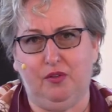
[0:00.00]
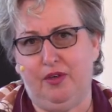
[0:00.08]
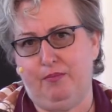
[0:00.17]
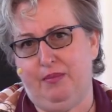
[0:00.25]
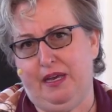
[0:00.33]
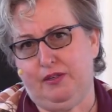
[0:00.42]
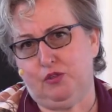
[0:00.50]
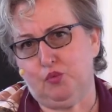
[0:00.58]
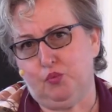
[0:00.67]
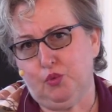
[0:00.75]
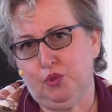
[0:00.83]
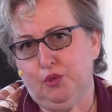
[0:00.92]
that
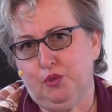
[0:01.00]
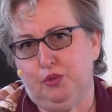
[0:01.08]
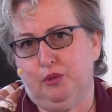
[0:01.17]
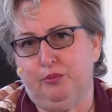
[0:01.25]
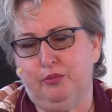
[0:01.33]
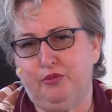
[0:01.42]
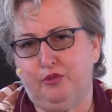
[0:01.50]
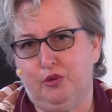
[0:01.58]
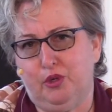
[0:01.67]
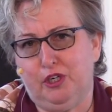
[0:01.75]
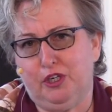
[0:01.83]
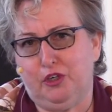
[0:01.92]
makes room
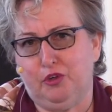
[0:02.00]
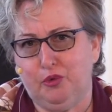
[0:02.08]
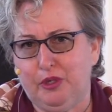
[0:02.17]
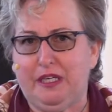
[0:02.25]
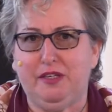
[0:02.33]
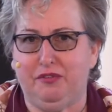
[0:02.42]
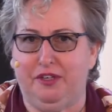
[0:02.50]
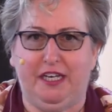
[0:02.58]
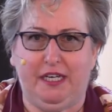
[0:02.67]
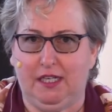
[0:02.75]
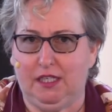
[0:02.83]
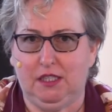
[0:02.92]
for
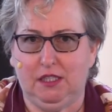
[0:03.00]
grieving.